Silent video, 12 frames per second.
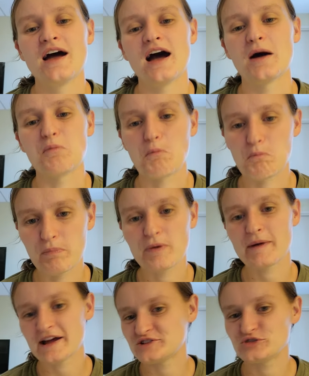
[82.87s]
Um, but
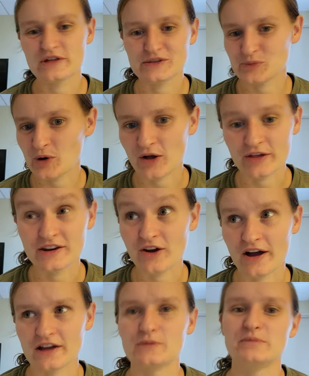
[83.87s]
mind you, that's probably
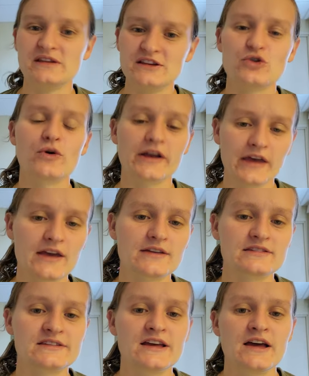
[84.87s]
not going to be your
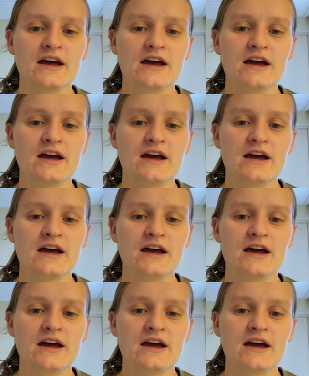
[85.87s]
case,